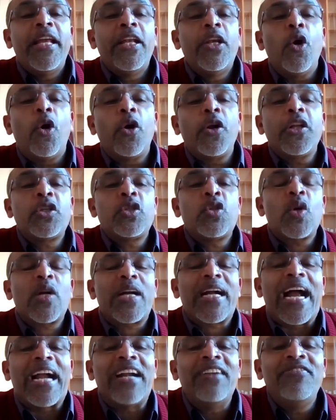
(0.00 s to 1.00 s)
in order to
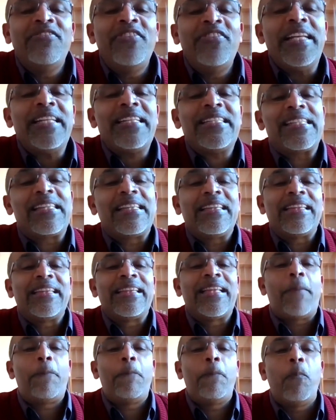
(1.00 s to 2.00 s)
convince
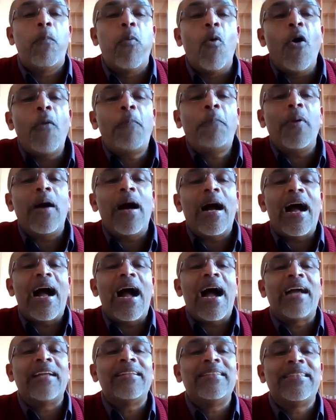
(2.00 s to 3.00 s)
the Pope
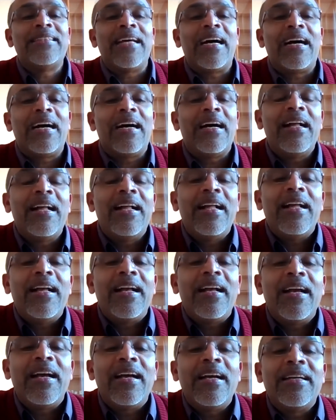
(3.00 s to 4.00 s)
and the, uh,
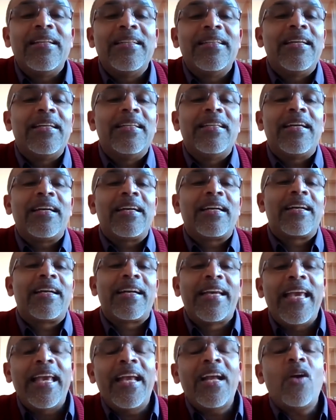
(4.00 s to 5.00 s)
the, the,
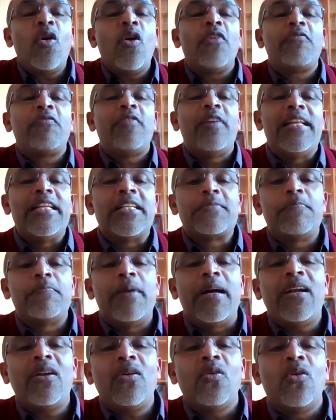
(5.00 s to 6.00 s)
King of
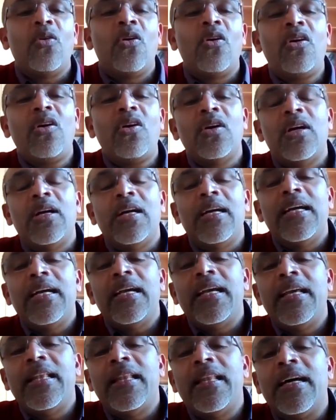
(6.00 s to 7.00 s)
Lisbon or
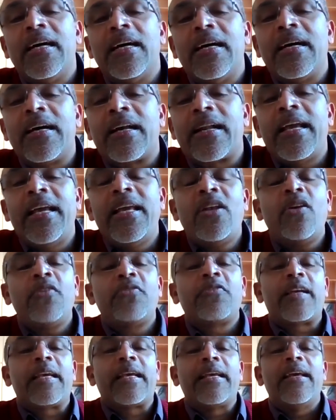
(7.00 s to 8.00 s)
the reign
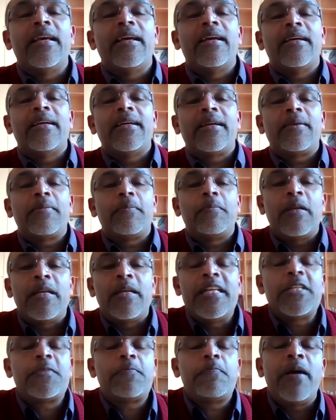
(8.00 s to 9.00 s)
of uh,
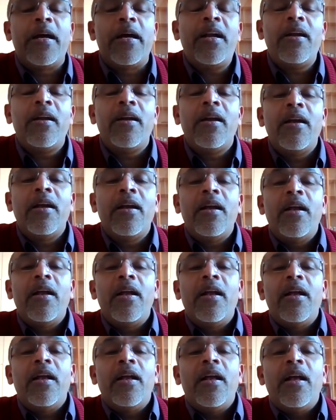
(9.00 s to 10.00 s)
Lisbon
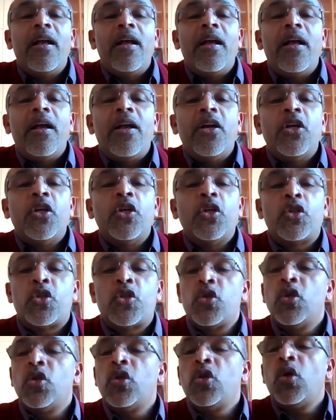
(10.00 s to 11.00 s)

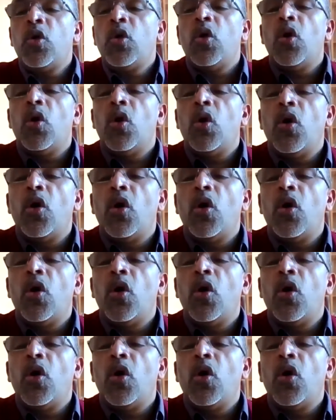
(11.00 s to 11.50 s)
to